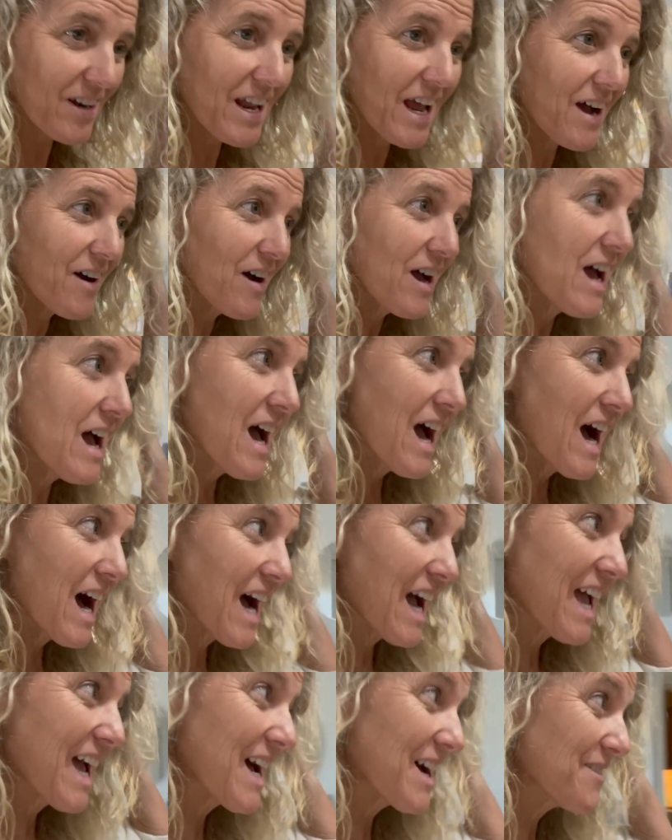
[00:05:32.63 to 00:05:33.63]
Now
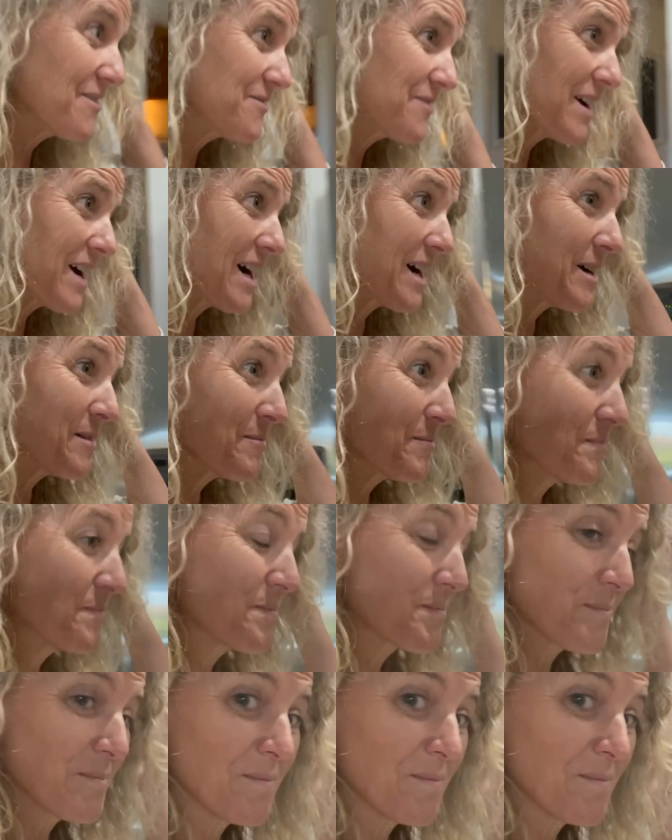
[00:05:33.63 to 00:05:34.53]
I have, um,